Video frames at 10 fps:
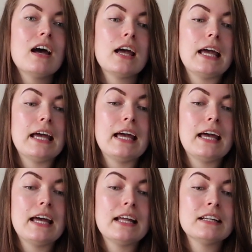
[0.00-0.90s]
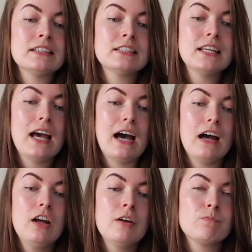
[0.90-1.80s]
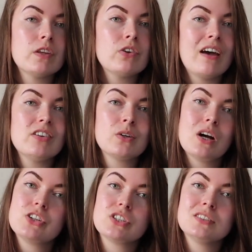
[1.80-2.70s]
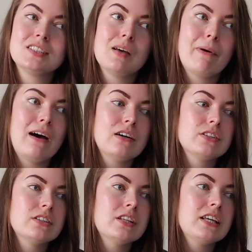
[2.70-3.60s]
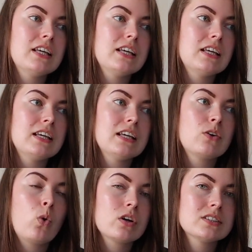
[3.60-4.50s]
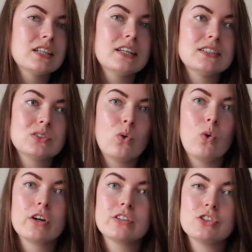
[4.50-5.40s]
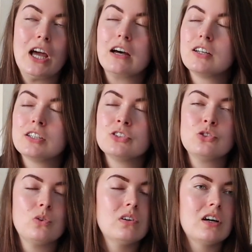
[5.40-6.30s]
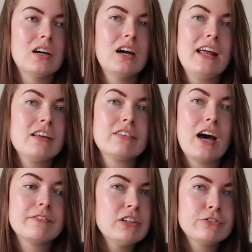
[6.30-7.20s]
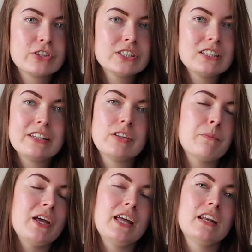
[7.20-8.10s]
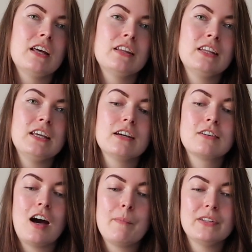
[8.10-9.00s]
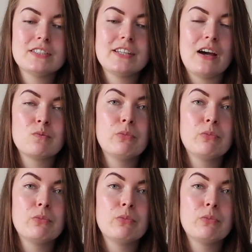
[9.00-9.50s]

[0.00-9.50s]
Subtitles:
And yeah, if you have any questions about the courses or the challenge or any of that, feel free to leave them in the comments down